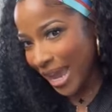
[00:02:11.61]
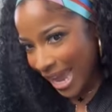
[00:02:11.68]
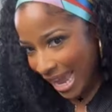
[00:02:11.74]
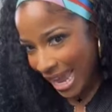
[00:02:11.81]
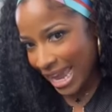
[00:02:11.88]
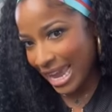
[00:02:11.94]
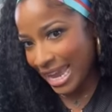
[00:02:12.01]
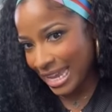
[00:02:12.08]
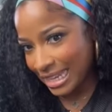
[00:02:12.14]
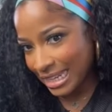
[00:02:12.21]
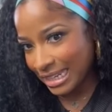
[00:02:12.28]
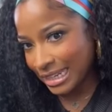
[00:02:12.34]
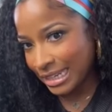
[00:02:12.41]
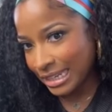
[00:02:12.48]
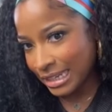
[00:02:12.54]

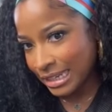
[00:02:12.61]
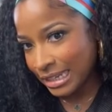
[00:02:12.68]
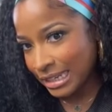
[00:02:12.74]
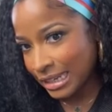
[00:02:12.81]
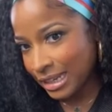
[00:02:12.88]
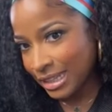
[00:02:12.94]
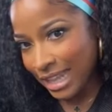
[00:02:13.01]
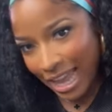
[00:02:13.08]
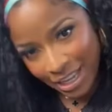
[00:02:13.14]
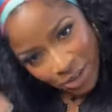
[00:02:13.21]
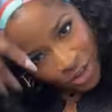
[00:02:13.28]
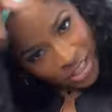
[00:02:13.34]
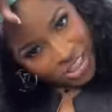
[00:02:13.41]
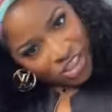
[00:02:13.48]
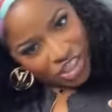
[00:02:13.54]
band.
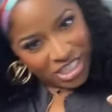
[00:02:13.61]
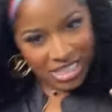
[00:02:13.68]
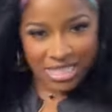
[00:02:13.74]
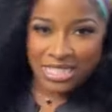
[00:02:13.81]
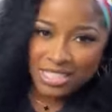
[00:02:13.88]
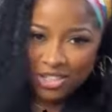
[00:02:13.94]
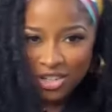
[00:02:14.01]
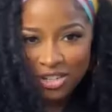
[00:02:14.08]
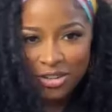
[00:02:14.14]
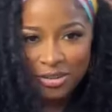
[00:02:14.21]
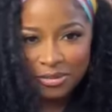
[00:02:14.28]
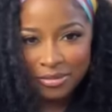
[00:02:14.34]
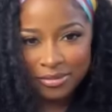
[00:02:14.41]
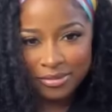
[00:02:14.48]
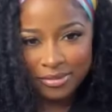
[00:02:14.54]
Like you could just, you
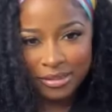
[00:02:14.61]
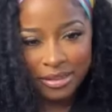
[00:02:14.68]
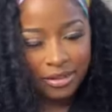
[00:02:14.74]
know,